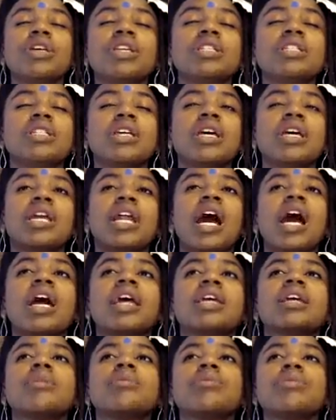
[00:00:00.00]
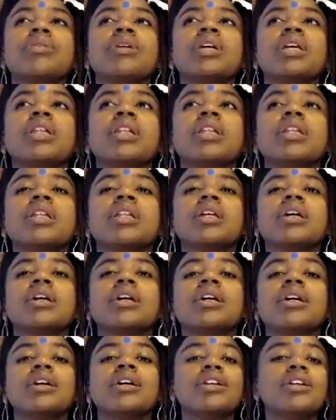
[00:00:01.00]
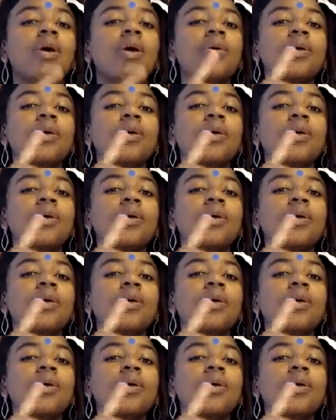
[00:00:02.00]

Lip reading: Say it, I can breathe. No